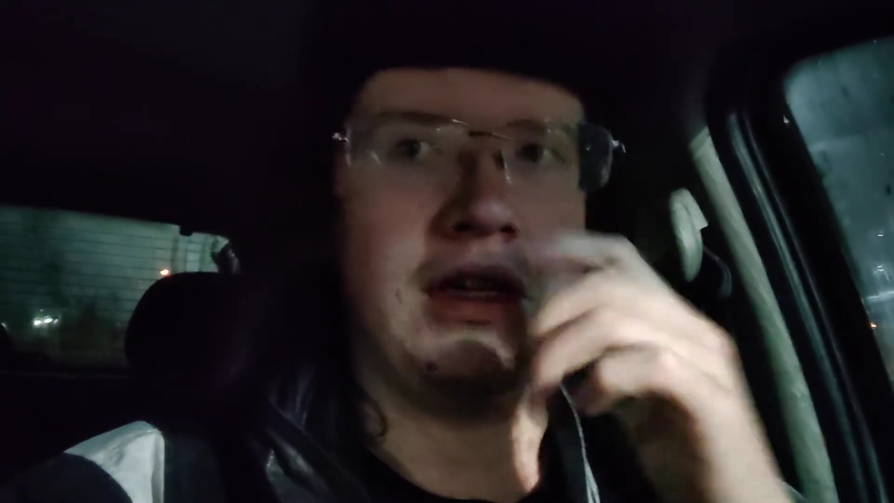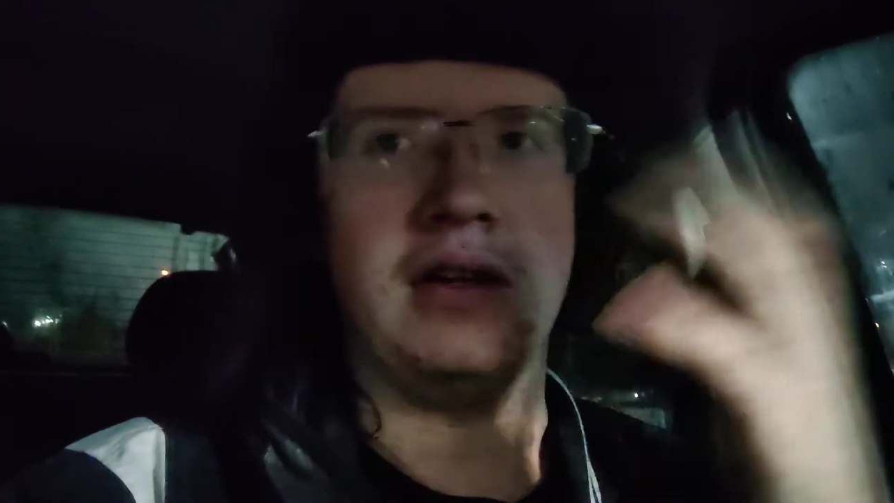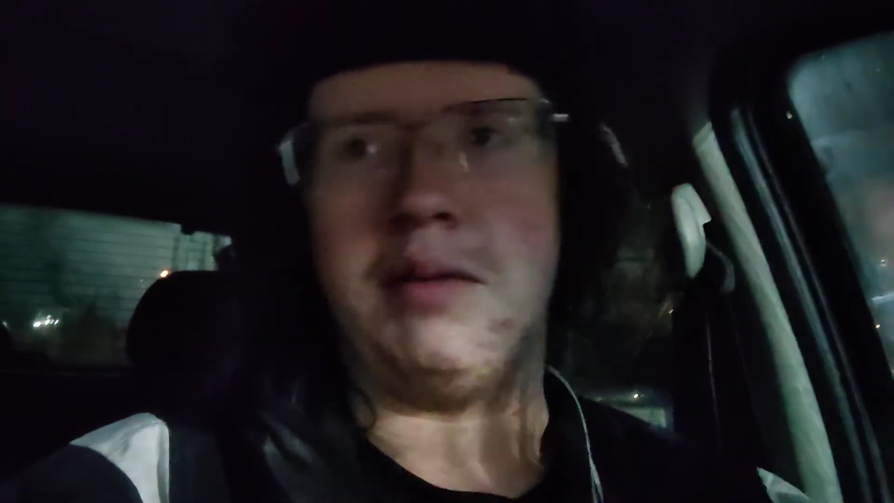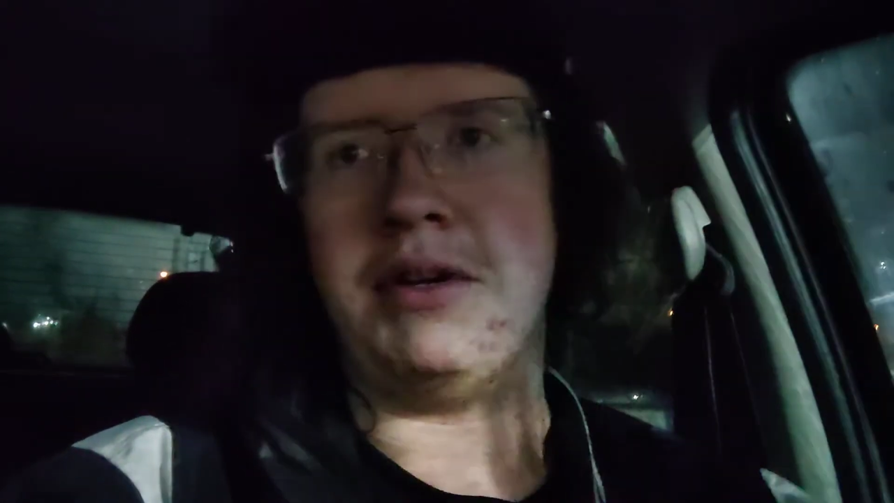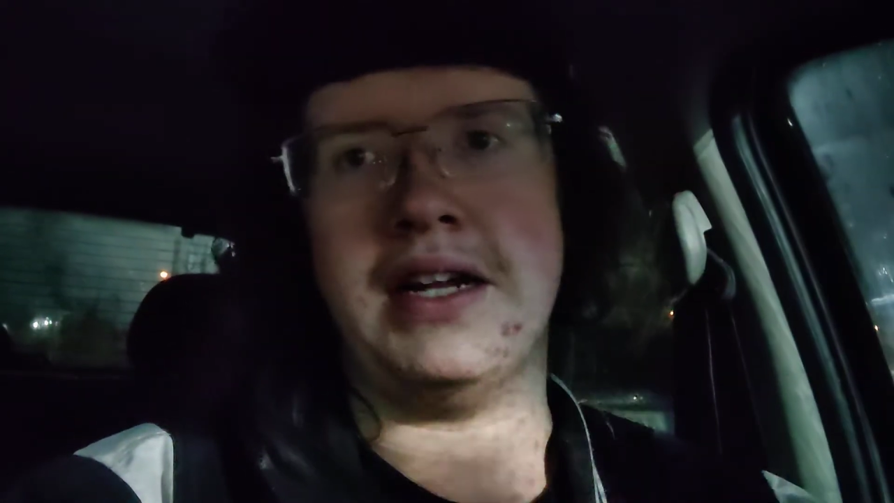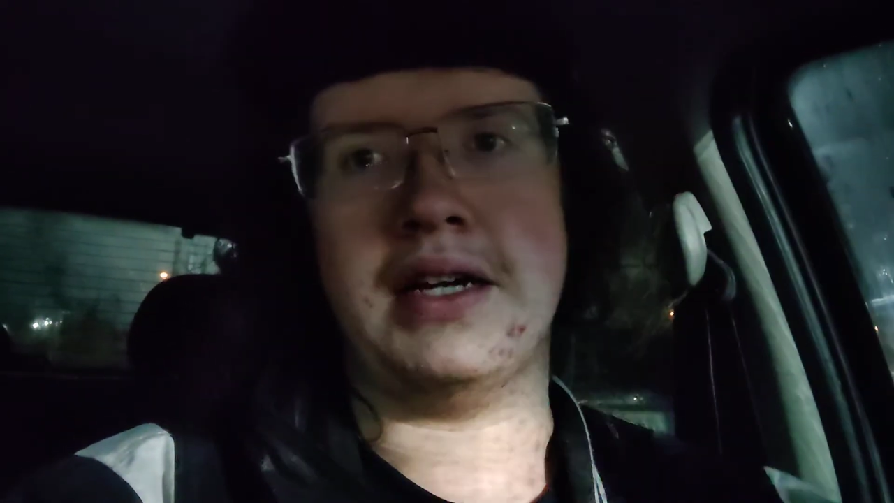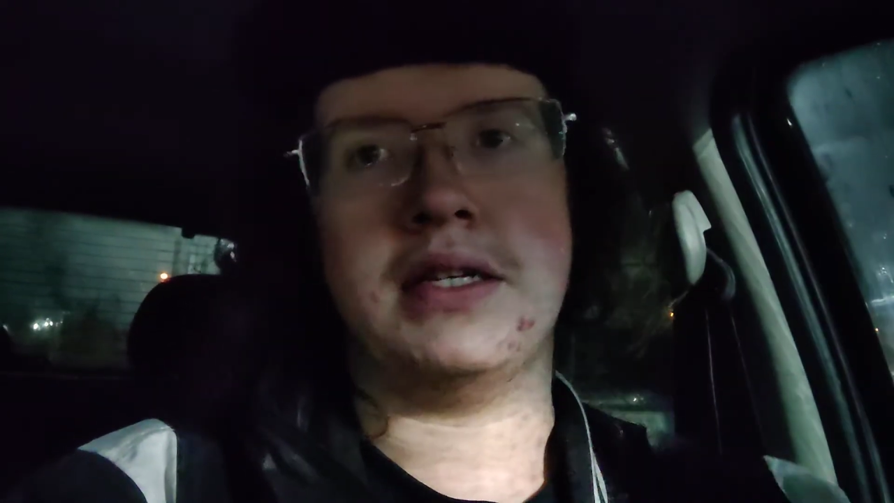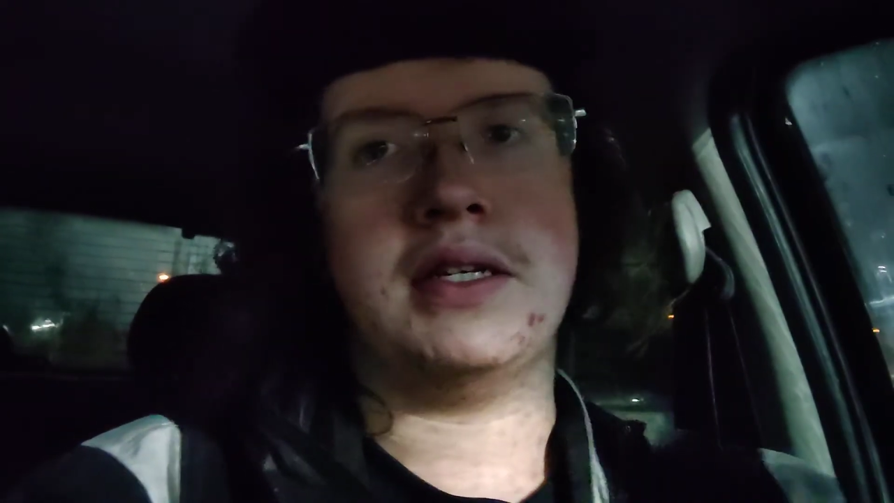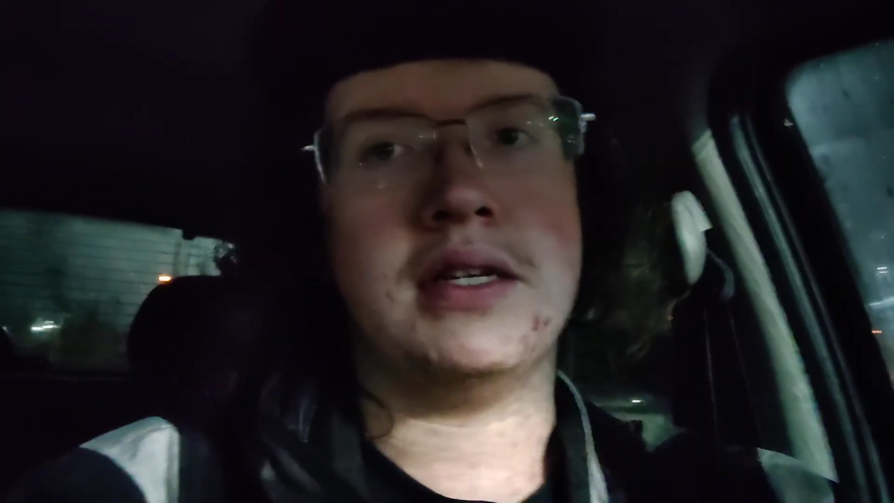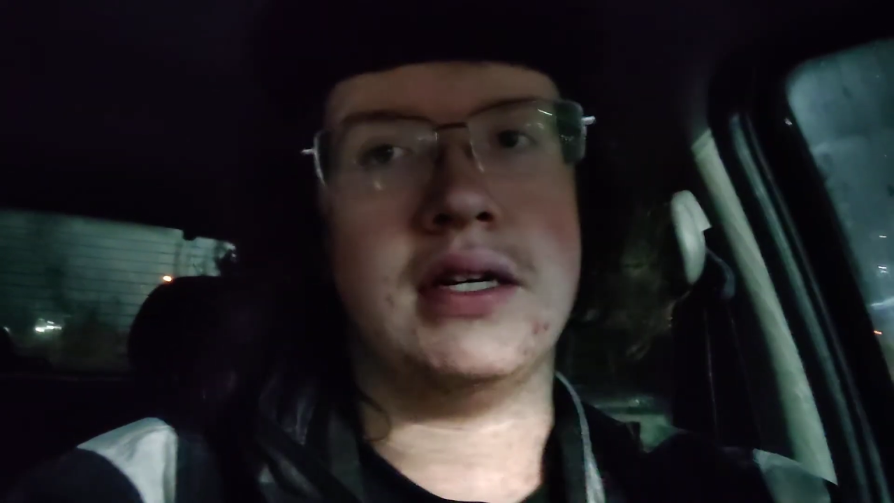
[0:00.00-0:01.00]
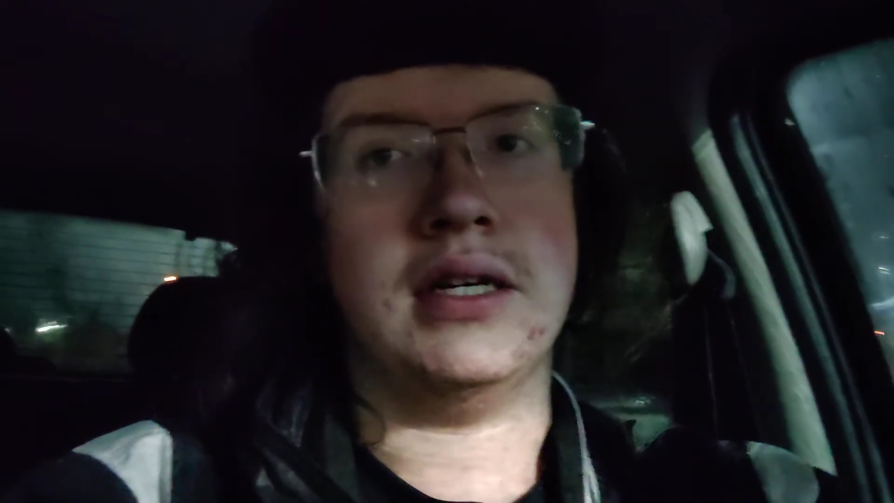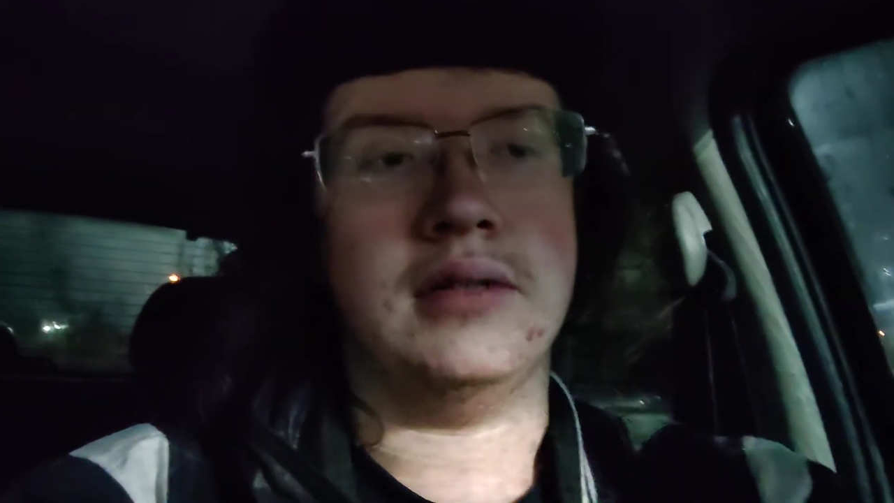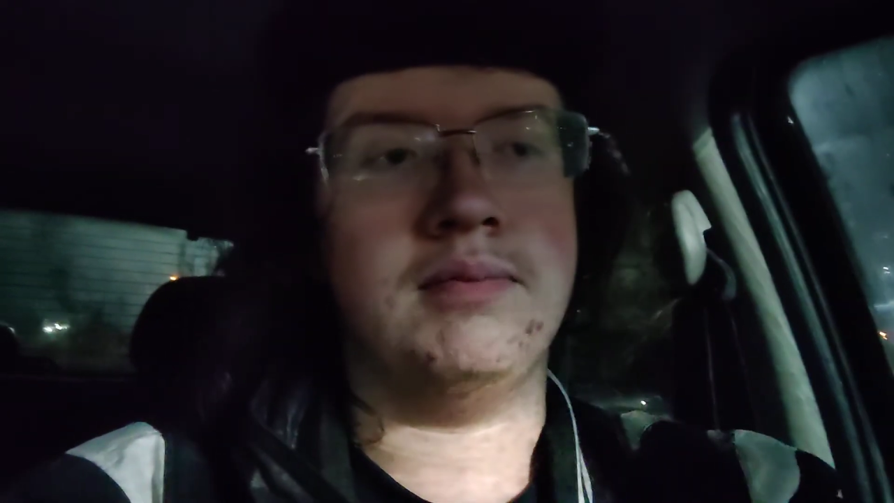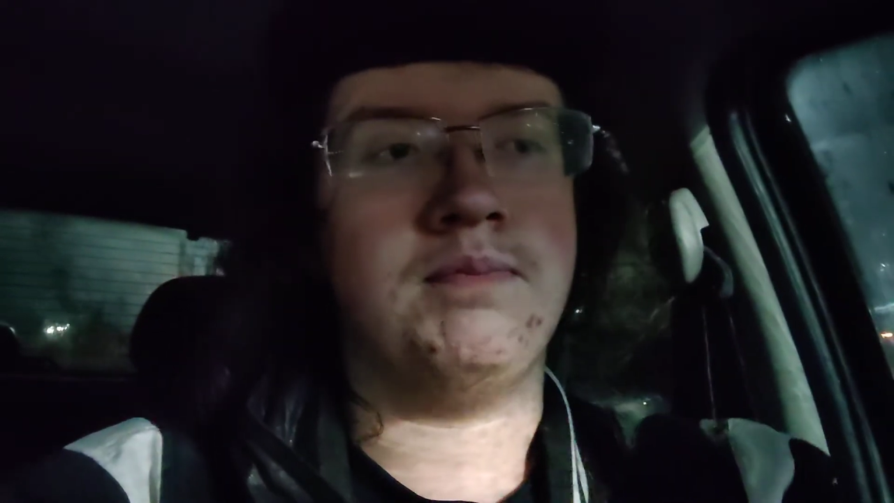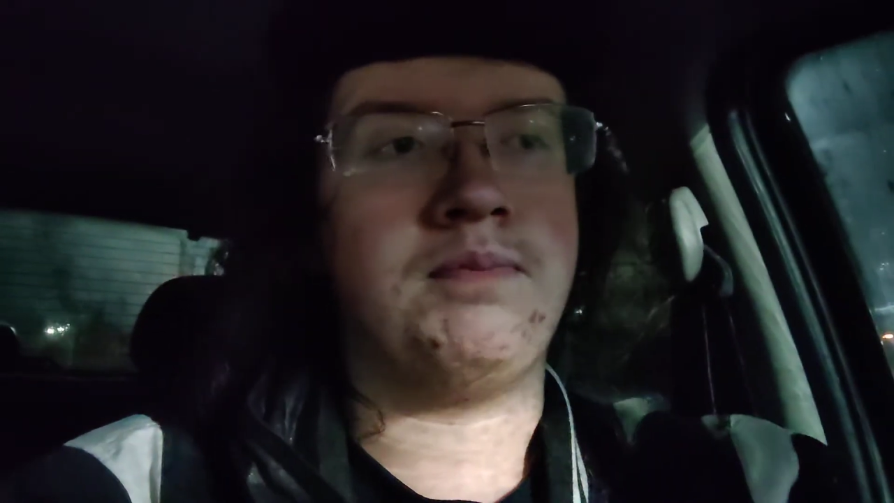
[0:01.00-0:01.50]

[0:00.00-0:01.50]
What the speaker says: yeah, that'd be nice. Yeah,